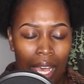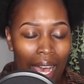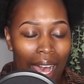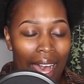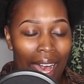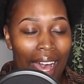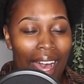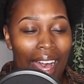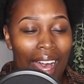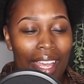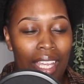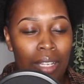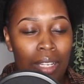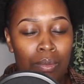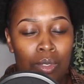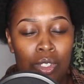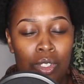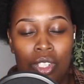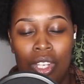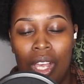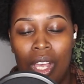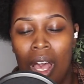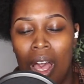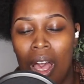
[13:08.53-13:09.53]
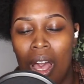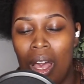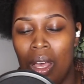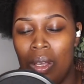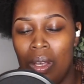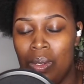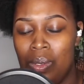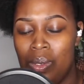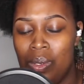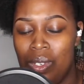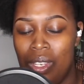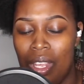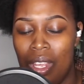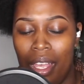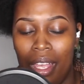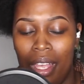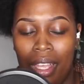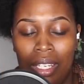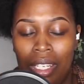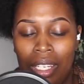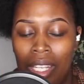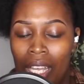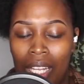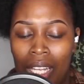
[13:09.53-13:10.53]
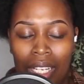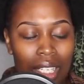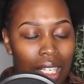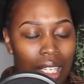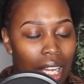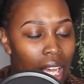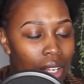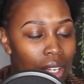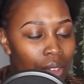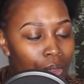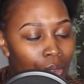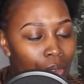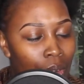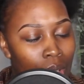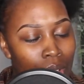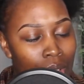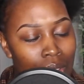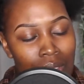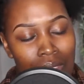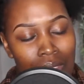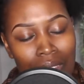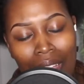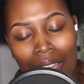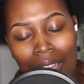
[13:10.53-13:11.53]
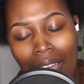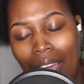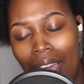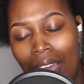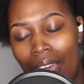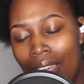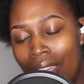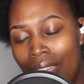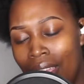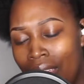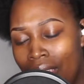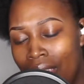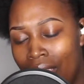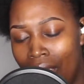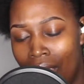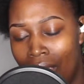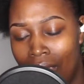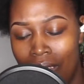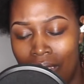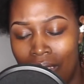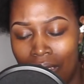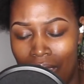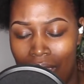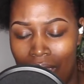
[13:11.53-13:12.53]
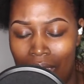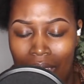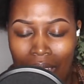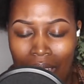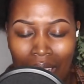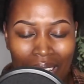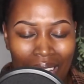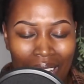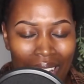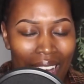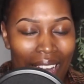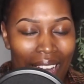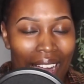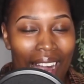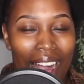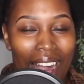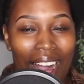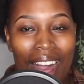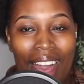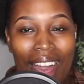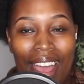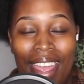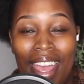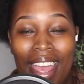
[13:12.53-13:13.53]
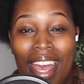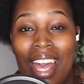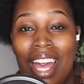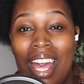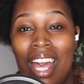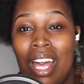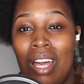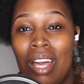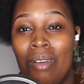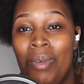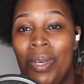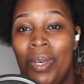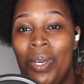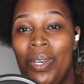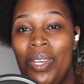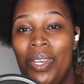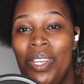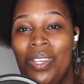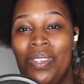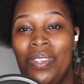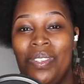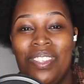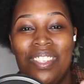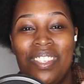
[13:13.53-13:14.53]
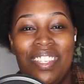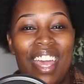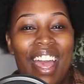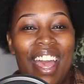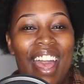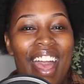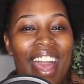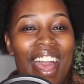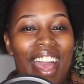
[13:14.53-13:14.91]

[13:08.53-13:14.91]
am chosen, not forsaken. I am who you say I